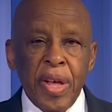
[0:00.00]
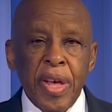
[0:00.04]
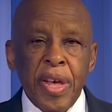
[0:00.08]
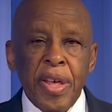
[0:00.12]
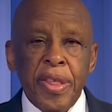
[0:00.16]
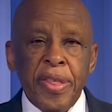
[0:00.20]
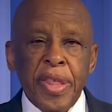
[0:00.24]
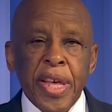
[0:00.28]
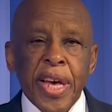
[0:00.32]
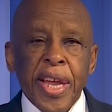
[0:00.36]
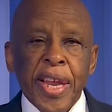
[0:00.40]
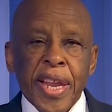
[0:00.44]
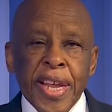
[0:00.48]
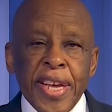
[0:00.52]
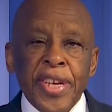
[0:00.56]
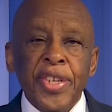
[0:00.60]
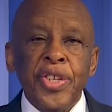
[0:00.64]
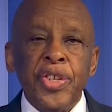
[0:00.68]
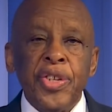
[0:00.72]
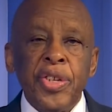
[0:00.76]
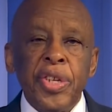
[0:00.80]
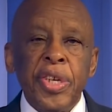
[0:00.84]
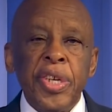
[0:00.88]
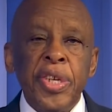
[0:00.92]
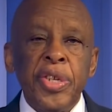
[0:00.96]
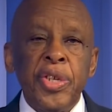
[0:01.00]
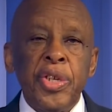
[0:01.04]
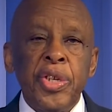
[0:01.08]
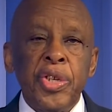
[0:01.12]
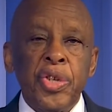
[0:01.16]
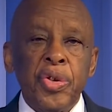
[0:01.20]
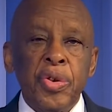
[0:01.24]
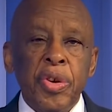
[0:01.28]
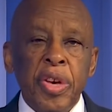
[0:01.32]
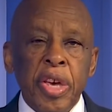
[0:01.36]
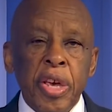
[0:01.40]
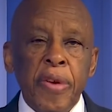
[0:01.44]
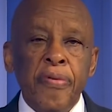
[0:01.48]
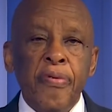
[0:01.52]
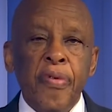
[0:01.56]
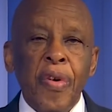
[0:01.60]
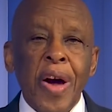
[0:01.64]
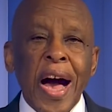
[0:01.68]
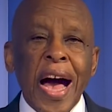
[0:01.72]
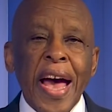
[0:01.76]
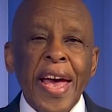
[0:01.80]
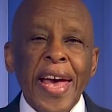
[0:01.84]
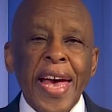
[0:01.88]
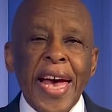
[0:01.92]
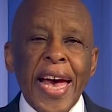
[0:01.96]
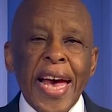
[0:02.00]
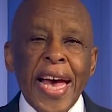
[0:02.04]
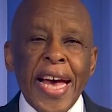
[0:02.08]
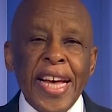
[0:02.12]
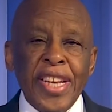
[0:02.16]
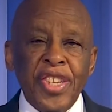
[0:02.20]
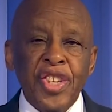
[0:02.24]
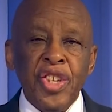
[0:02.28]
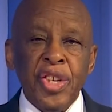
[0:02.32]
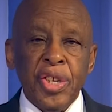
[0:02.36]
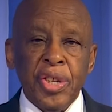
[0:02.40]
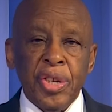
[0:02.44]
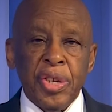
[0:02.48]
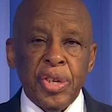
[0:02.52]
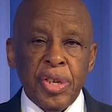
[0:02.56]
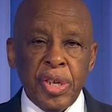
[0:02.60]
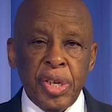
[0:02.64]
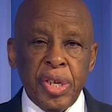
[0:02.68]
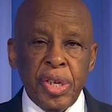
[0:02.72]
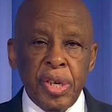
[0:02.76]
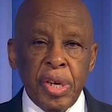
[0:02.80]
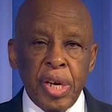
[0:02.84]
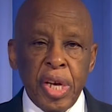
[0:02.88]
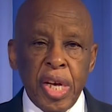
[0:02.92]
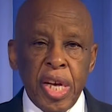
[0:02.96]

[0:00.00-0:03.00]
there is need to give agency